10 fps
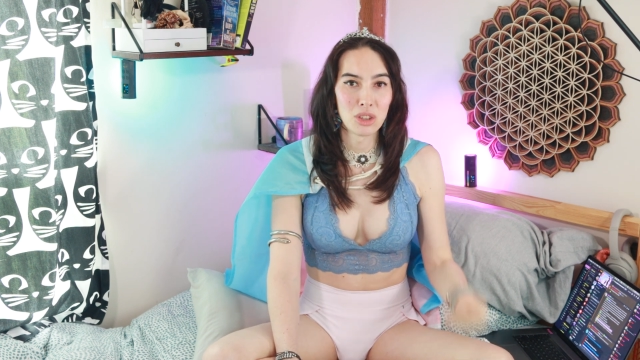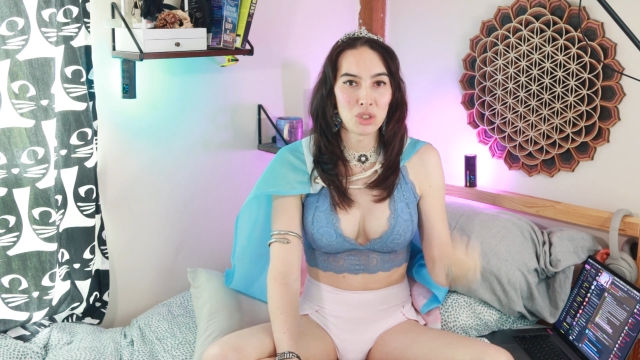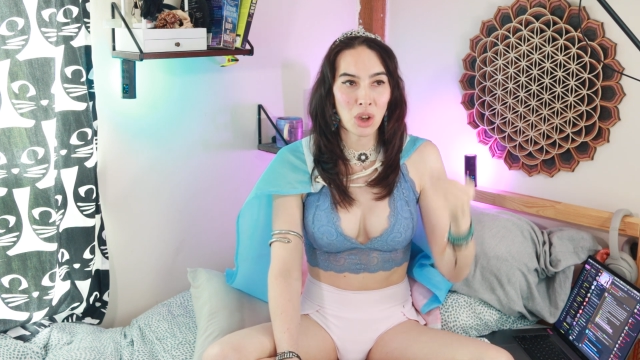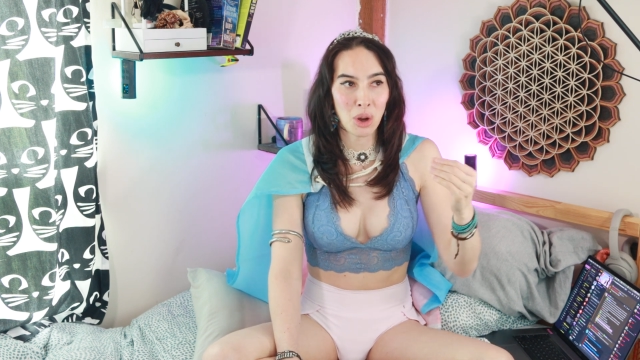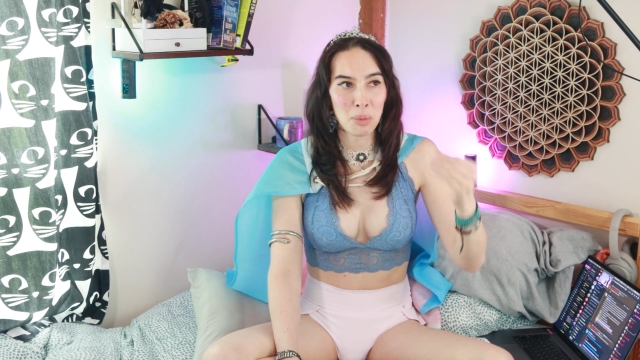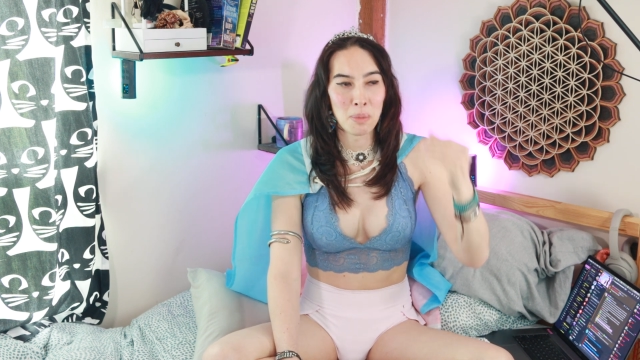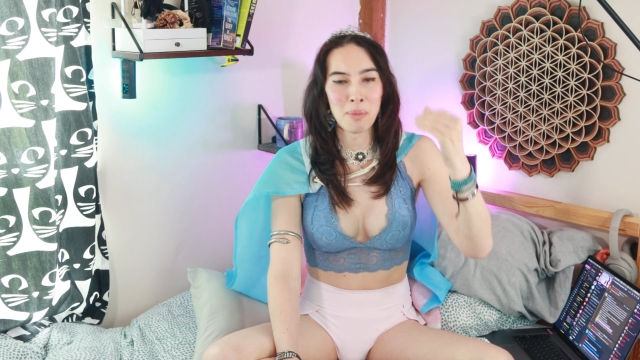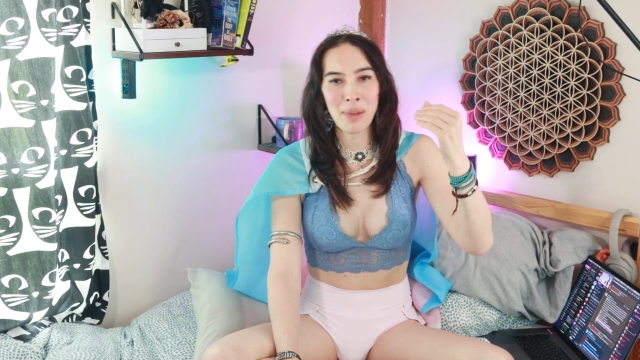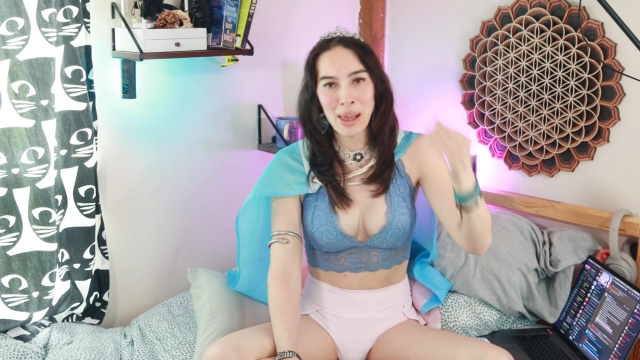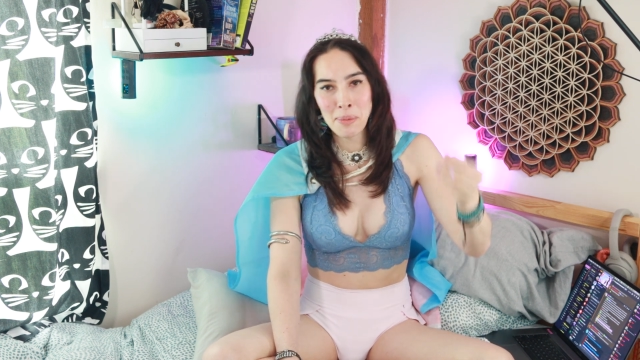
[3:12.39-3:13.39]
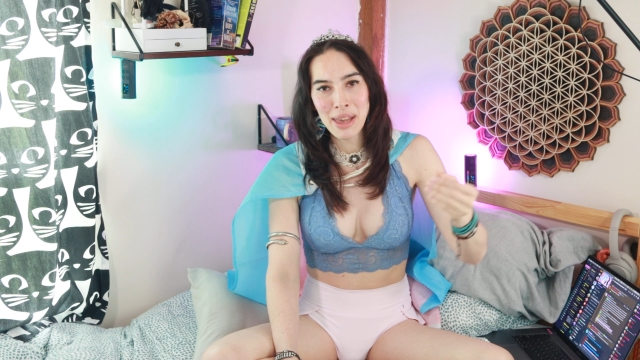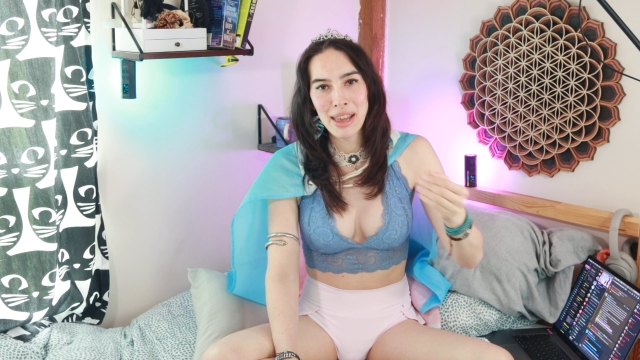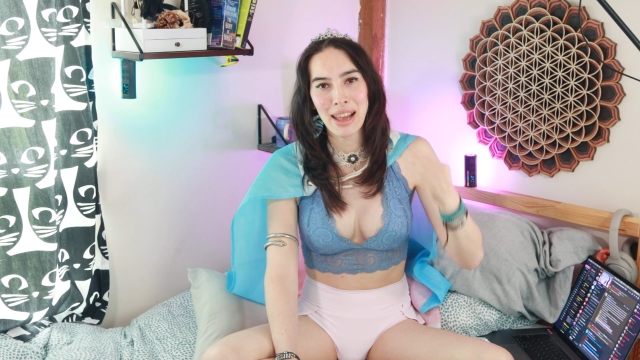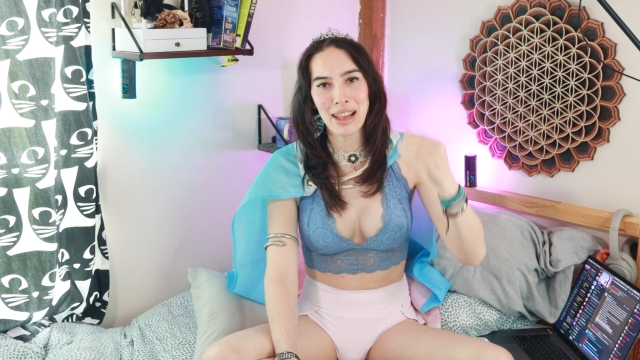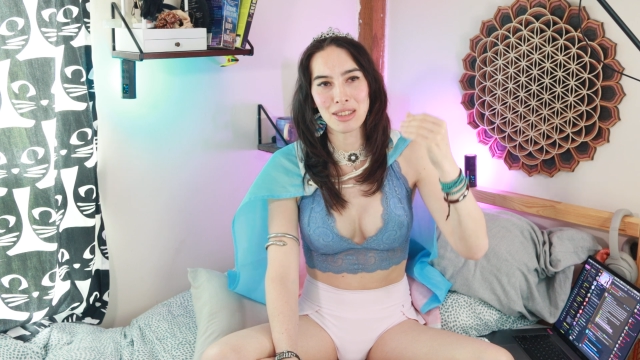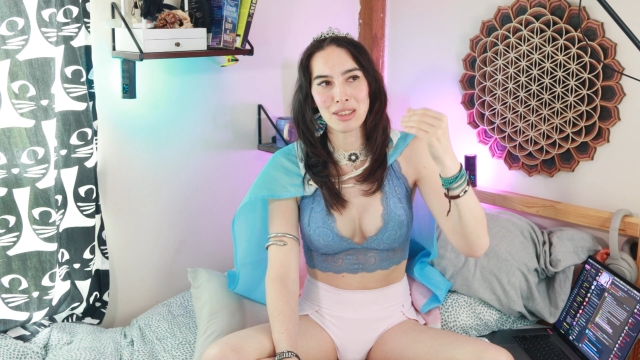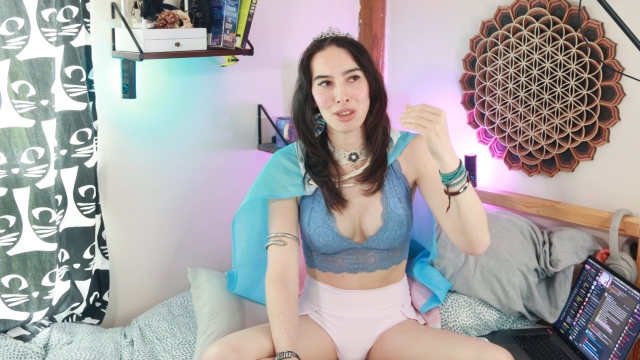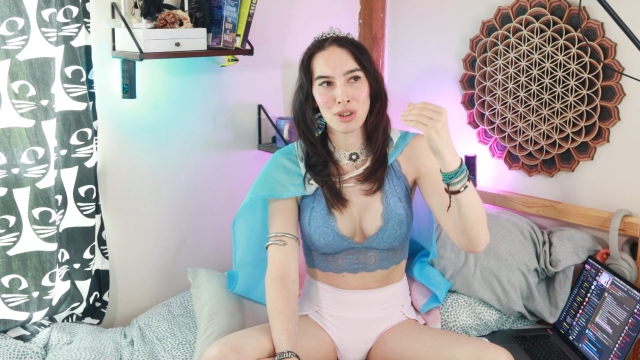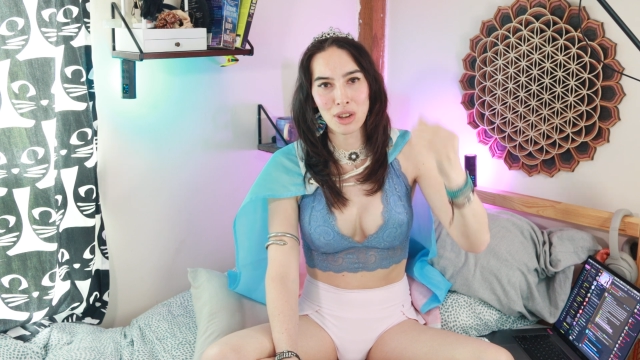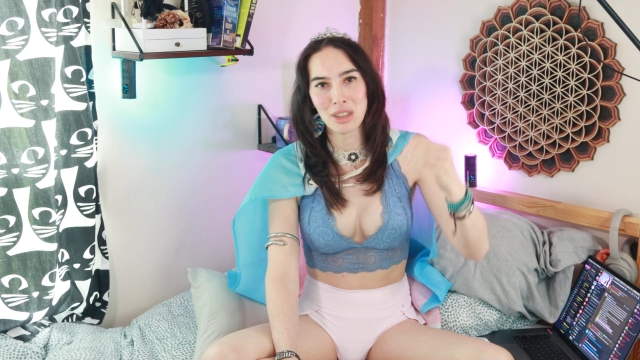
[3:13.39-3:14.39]
So maybe it's
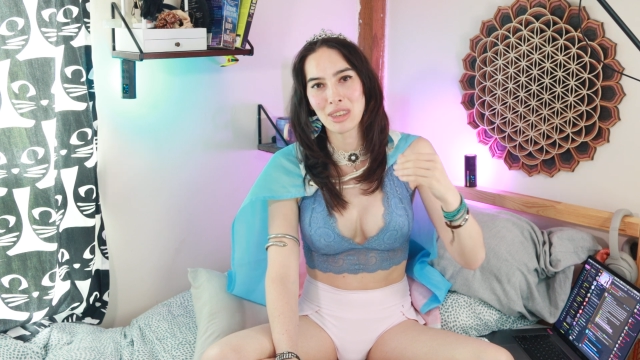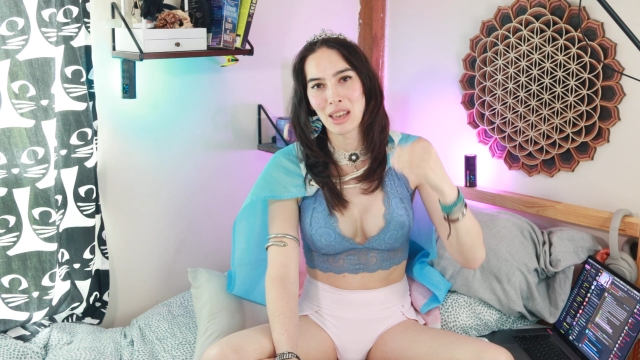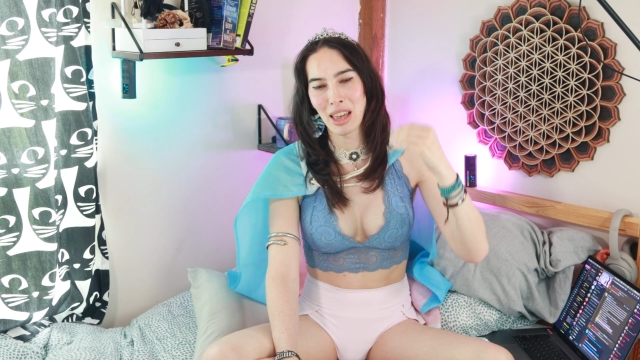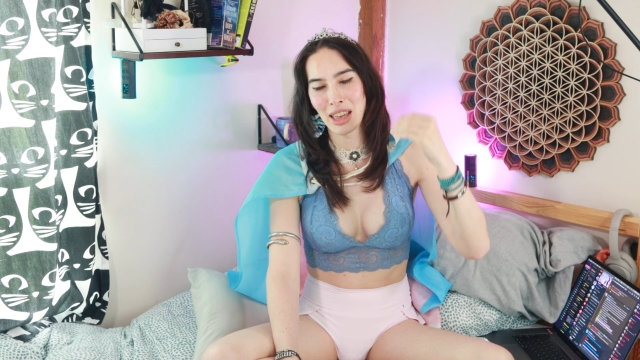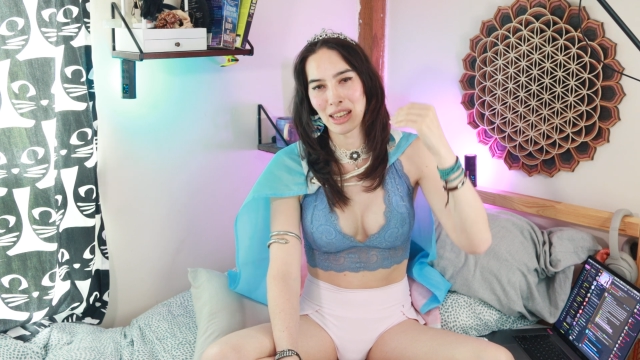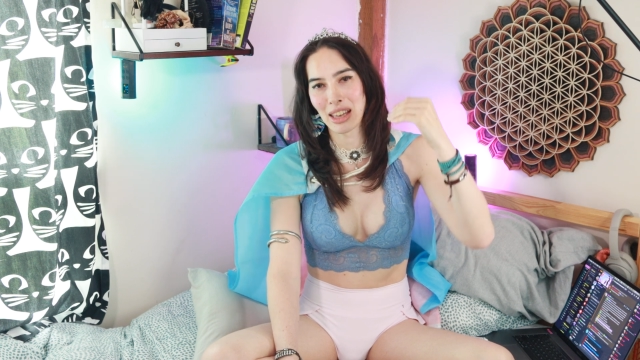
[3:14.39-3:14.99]
good to